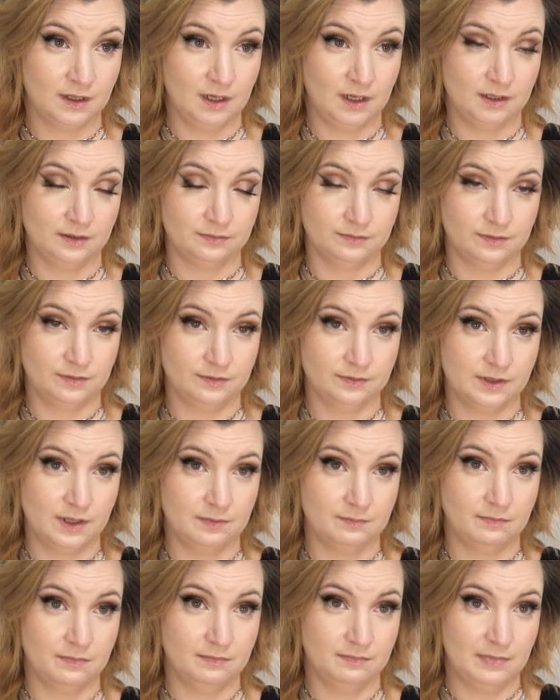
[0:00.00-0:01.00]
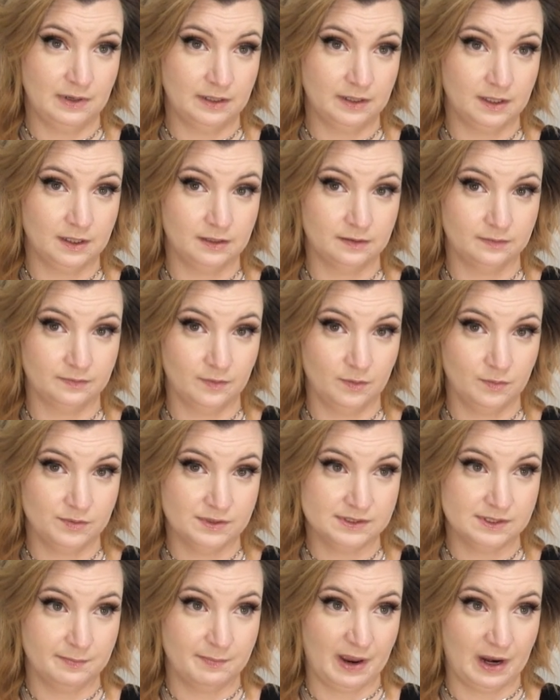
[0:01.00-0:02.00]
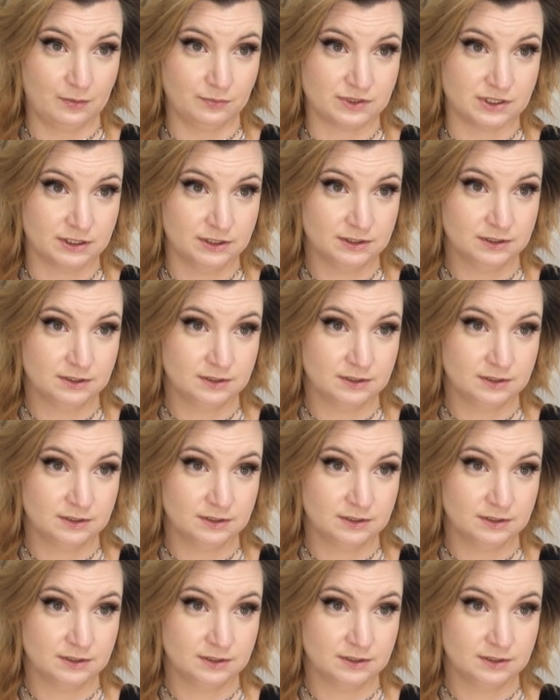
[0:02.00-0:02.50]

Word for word: I don't know, that monkey is always about.